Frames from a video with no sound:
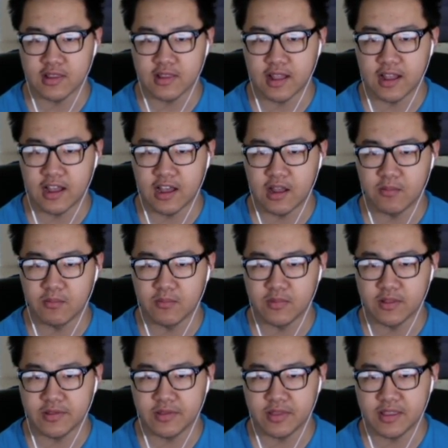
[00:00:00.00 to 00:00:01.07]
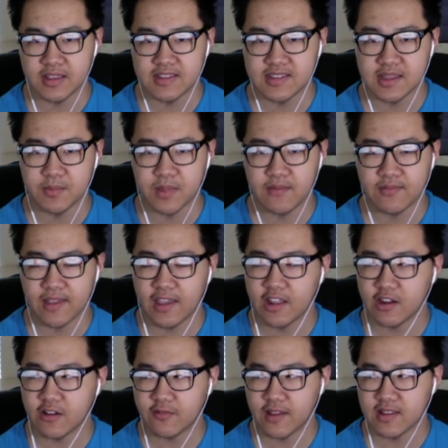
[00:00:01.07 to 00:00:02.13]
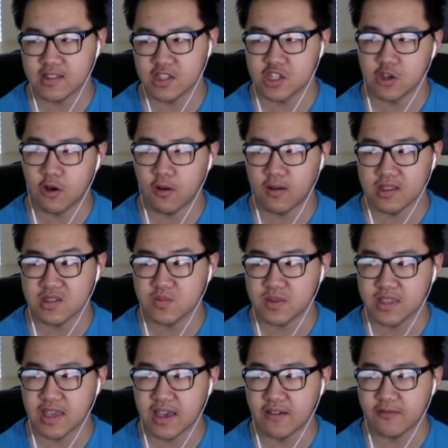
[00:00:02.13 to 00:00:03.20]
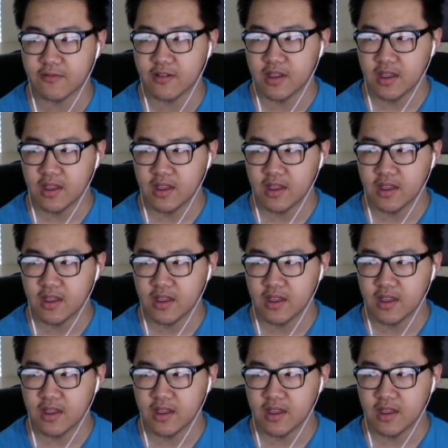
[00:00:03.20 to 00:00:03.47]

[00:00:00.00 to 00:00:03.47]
the subnet of that interface into OSPF.